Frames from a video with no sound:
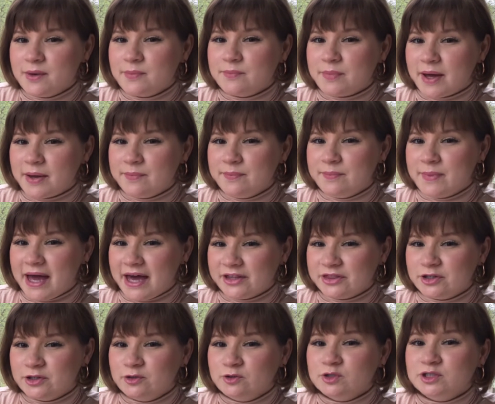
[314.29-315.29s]
by
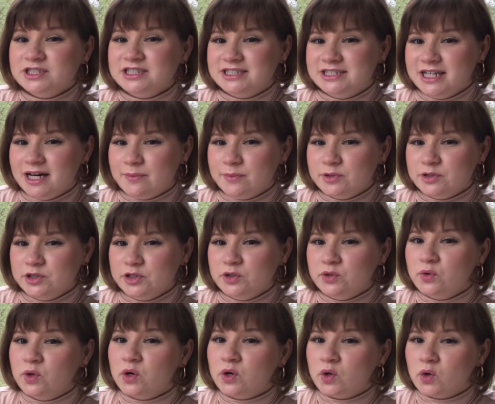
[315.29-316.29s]
Matthew W.
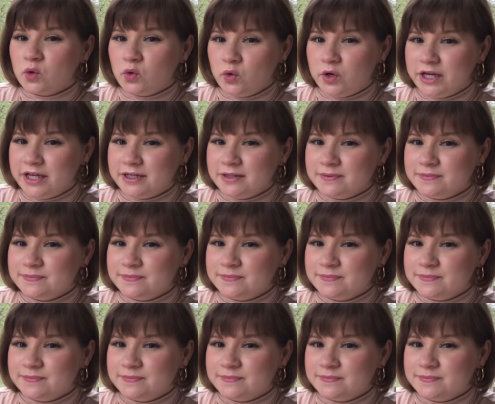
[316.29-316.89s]
Quinn.